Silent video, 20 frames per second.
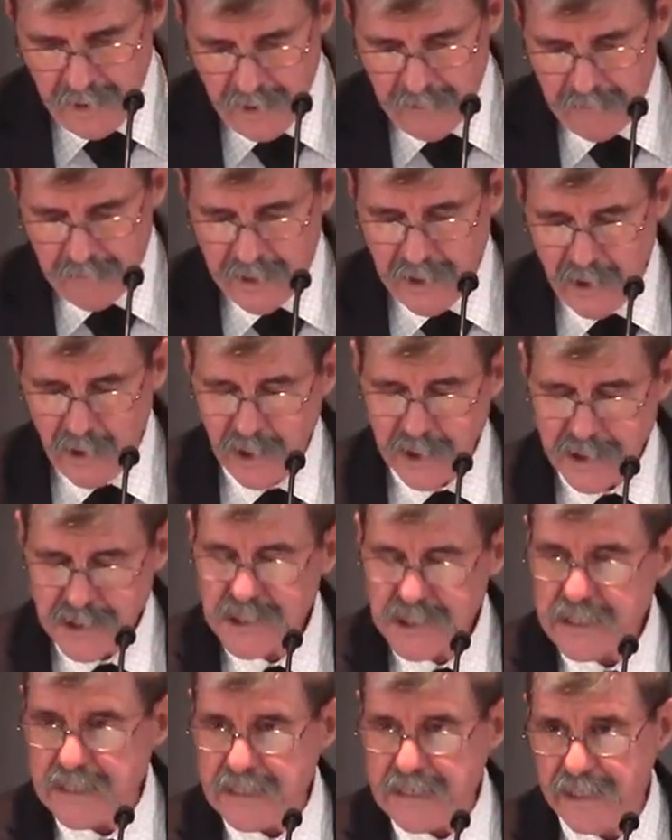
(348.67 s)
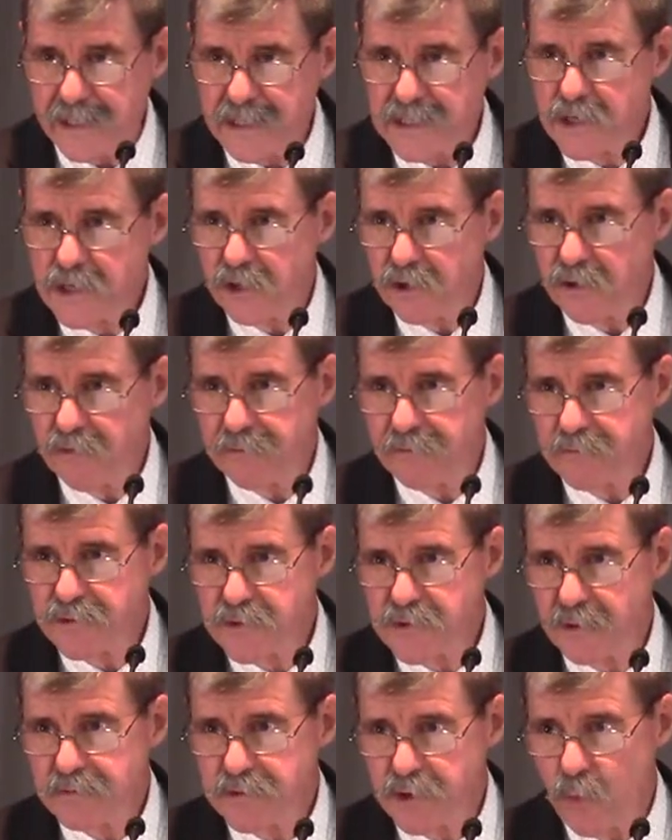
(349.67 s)
Because it is clear from
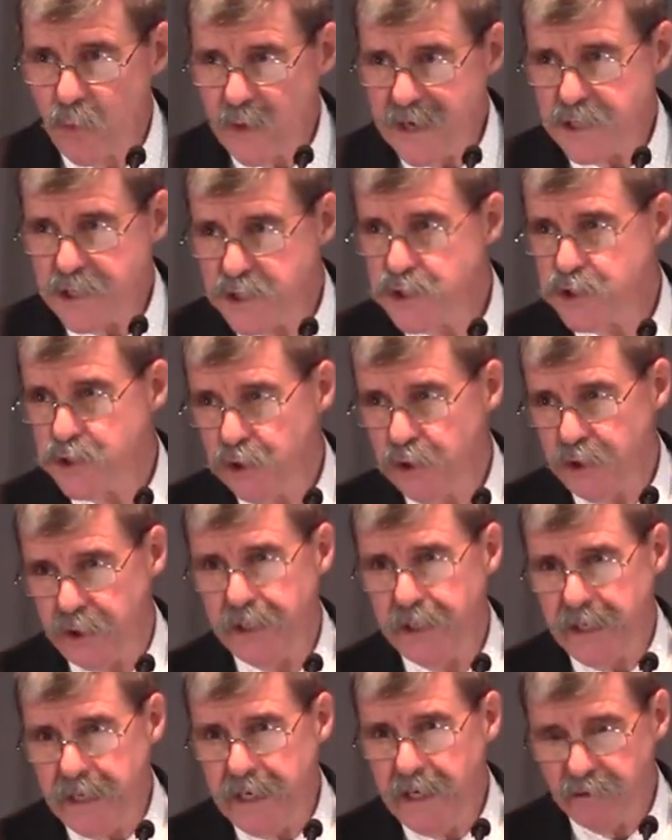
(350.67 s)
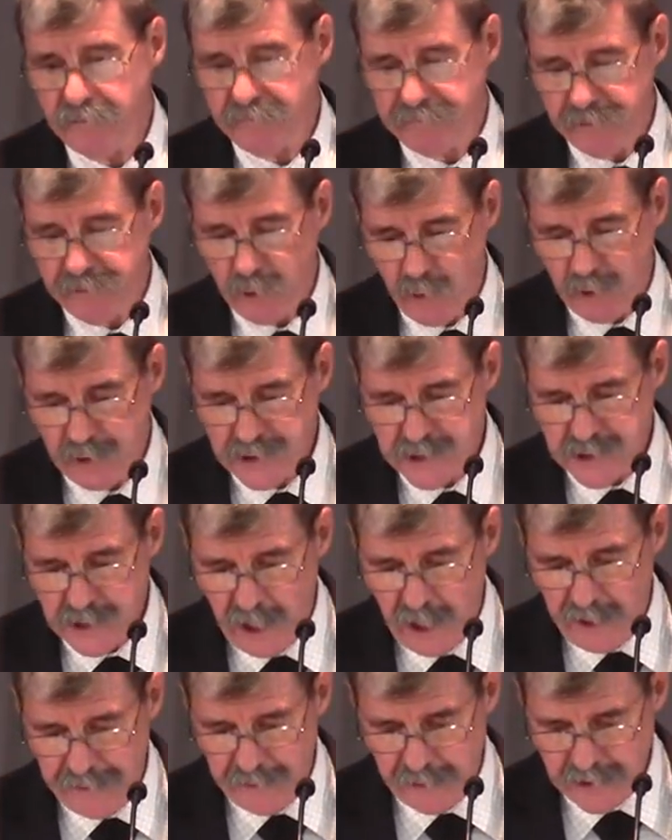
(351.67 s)
Scripture we should influence
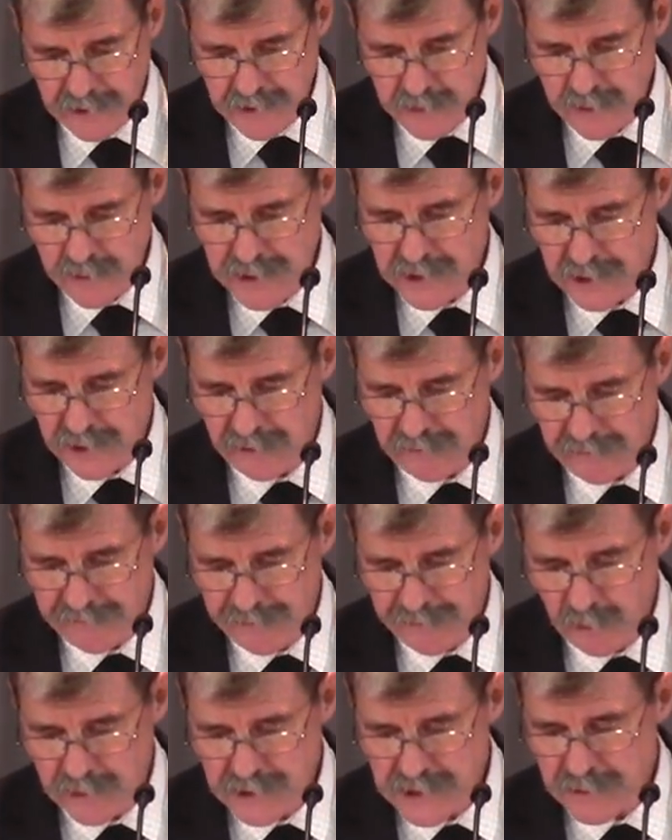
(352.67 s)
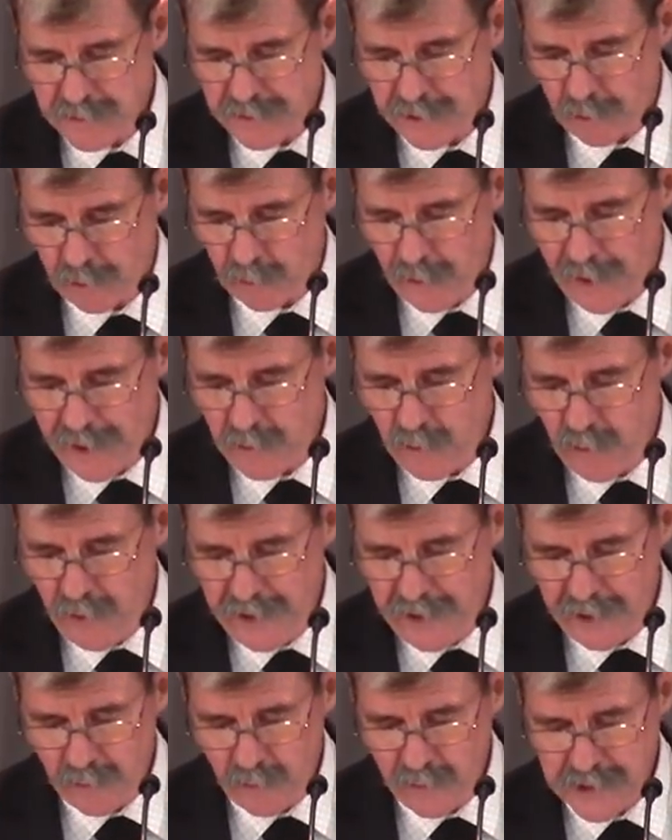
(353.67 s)
others. We should influence them in a right way,
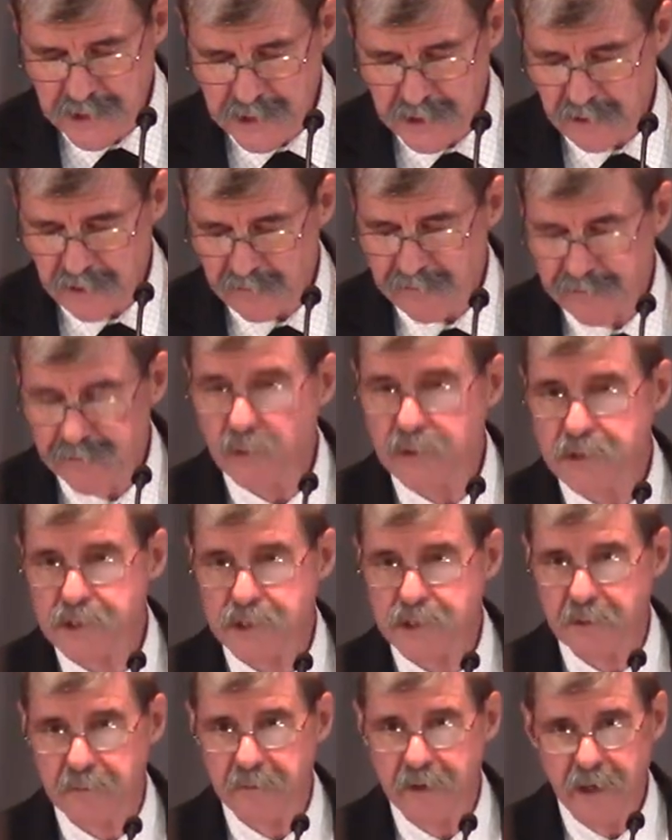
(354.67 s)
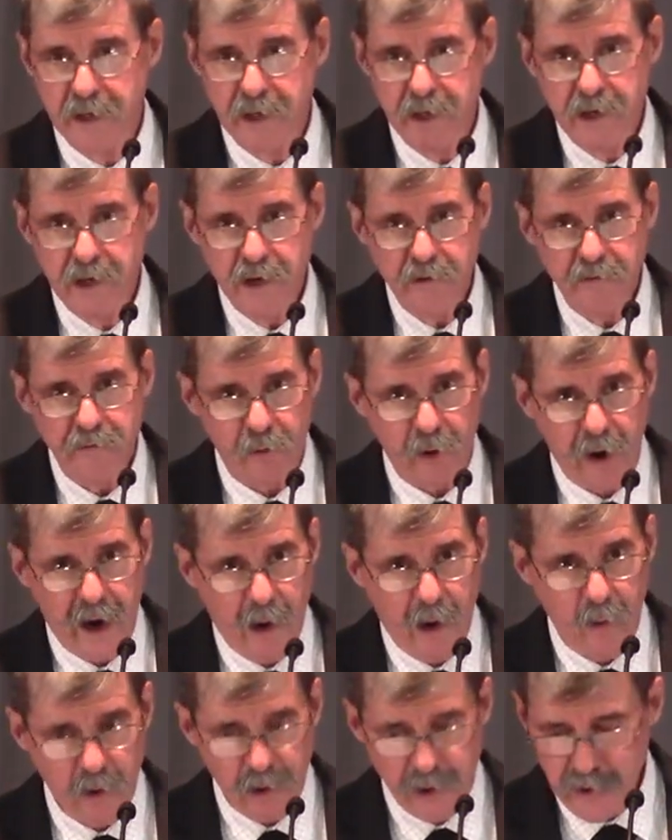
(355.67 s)
and we should influence them for
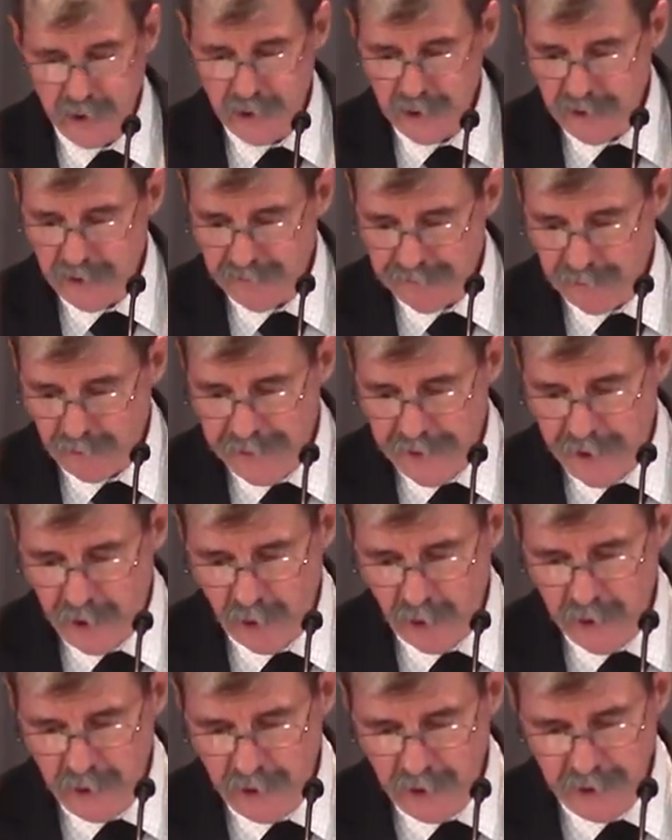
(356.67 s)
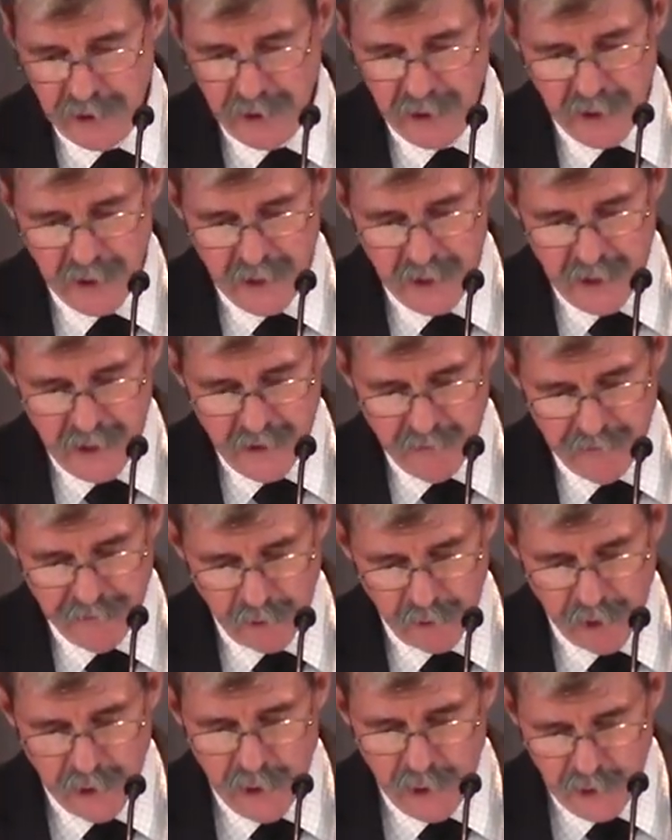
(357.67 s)
our good, for their good, for
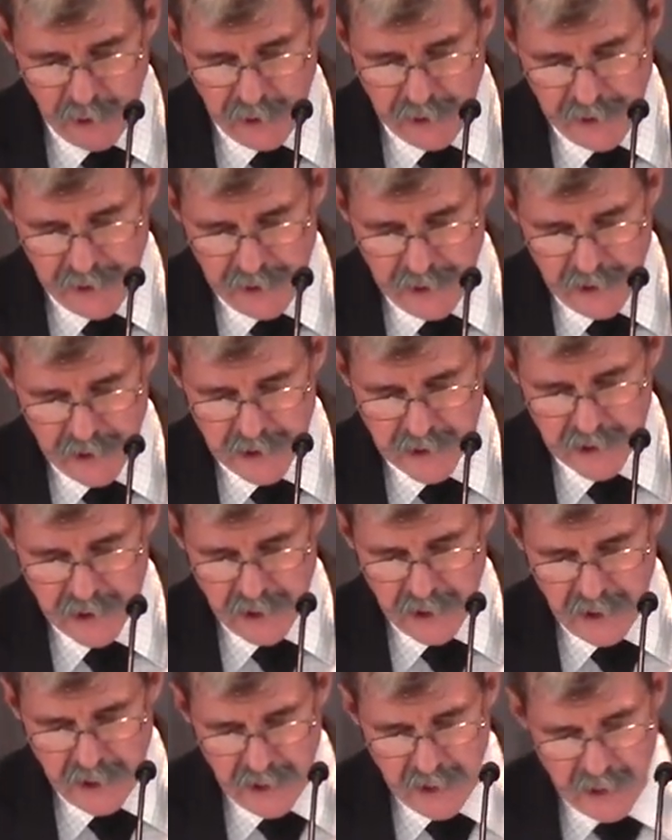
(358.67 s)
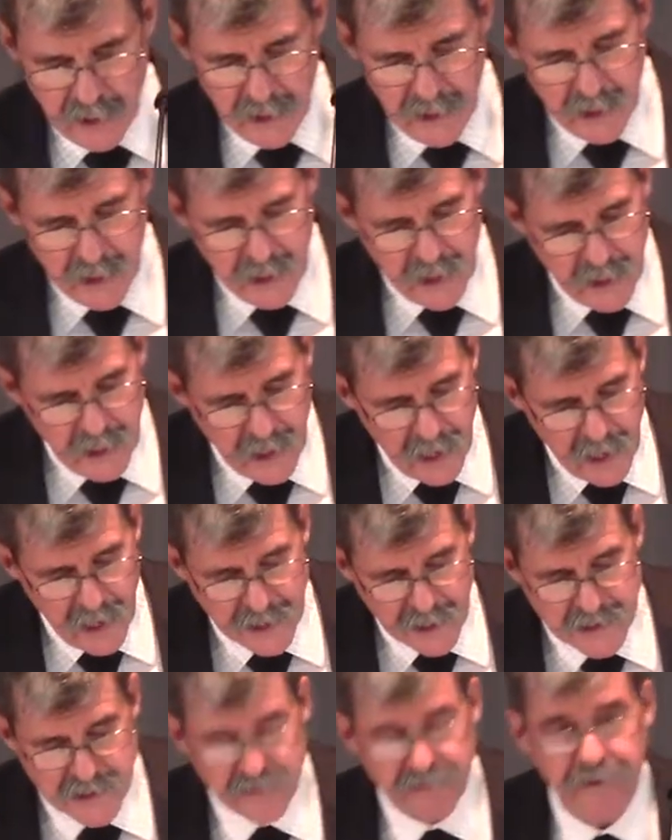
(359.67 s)
good
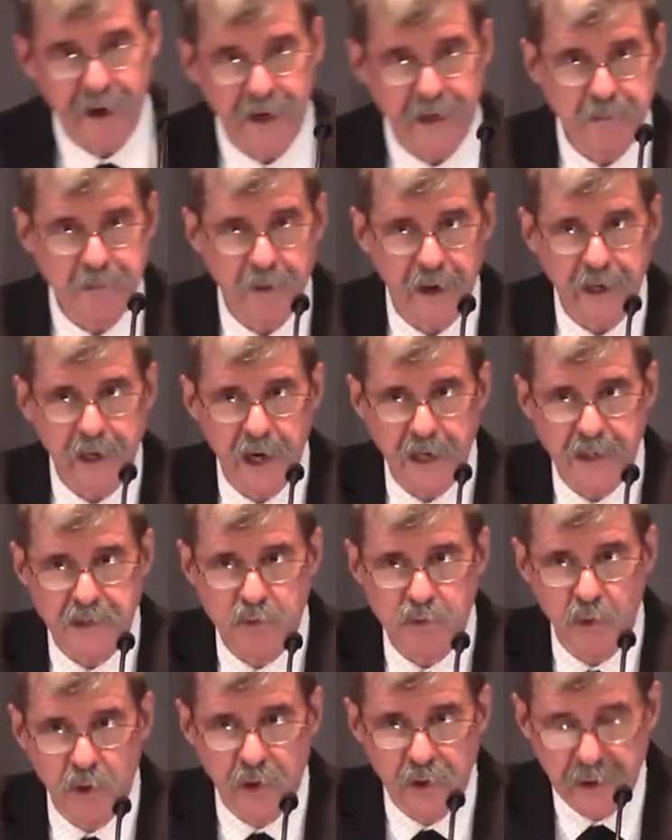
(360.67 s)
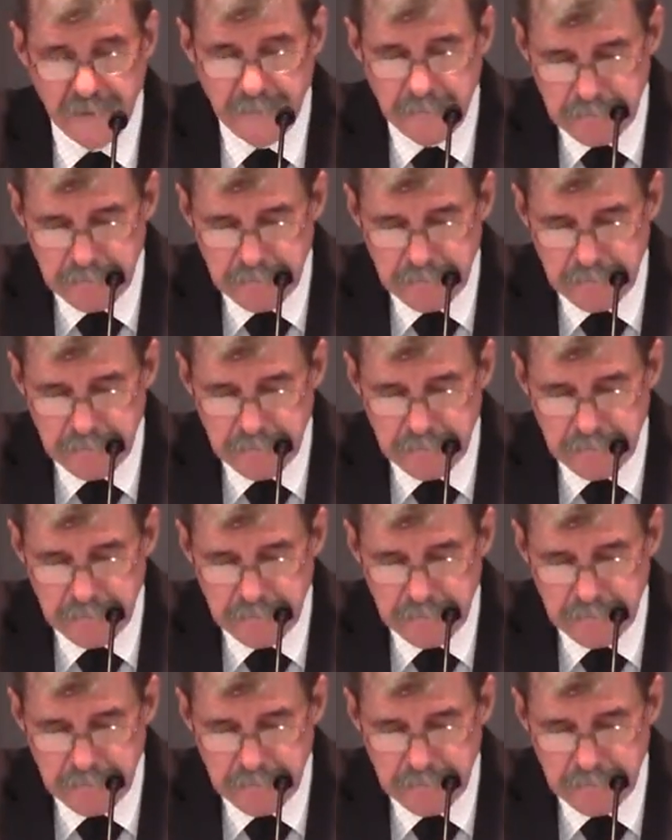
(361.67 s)
as defined by God's Word.